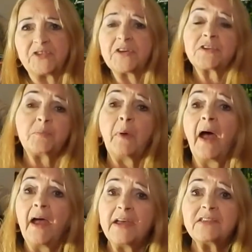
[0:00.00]
or six
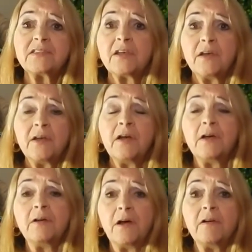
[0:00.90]
bags
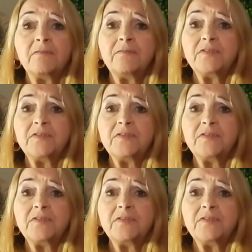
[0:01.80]
of